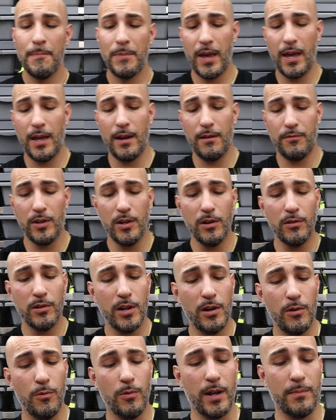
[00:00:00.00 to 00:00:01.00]
And if you don't
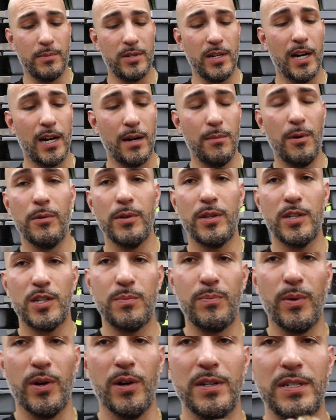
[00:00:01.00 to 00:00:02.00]
know what I'm talking about with the
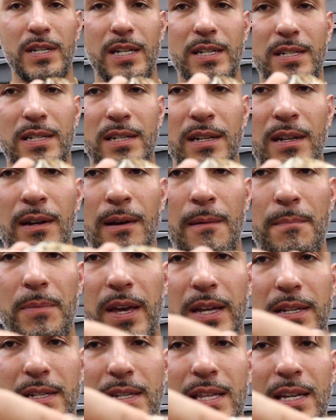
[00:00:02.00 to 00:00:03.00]
spurs, it's,
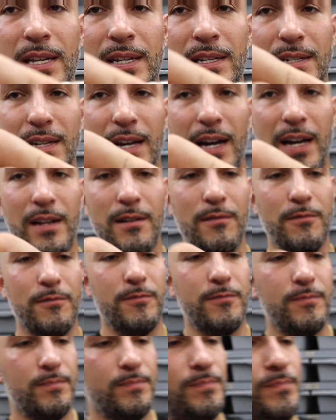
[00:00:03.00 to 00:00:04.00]
it's these kind of,